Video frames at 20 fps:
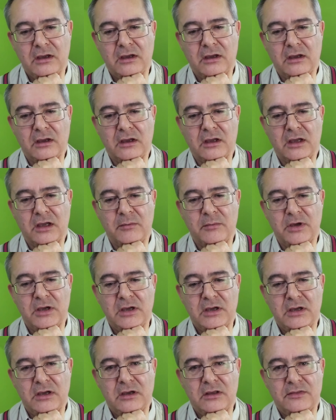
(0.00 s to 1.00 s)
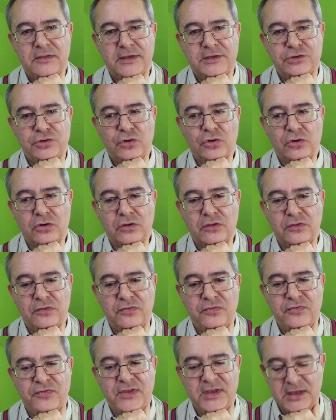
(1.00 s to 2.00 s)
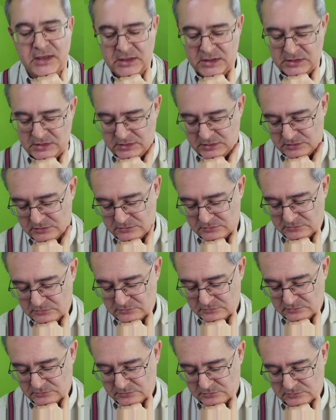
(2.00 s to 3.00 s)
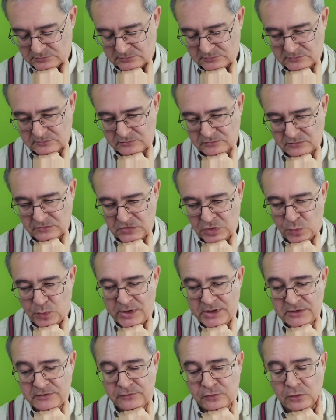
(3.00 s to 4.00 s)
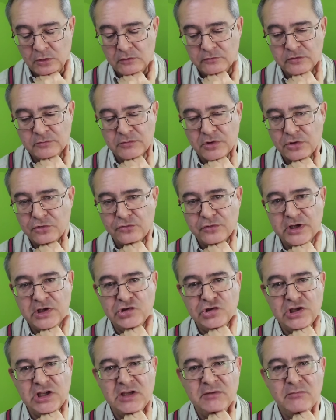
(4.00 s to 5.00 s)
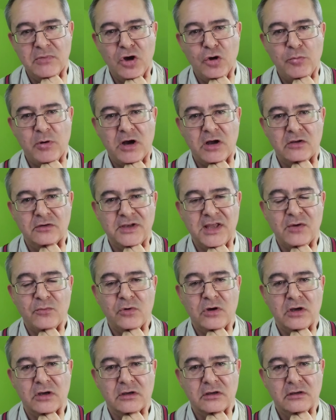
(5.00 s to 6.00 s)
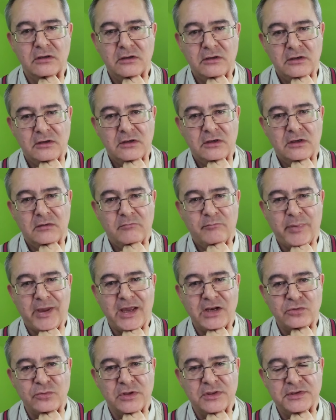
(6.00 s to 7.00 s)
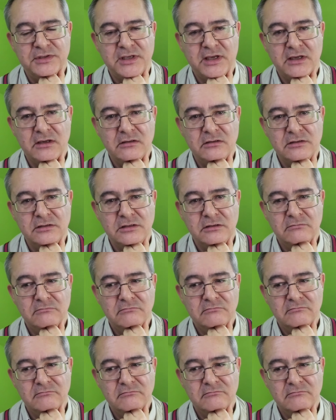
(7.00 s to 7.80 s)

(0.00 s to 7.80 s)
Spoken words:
They took the windfall from the 3G mobile network bandwidth sales,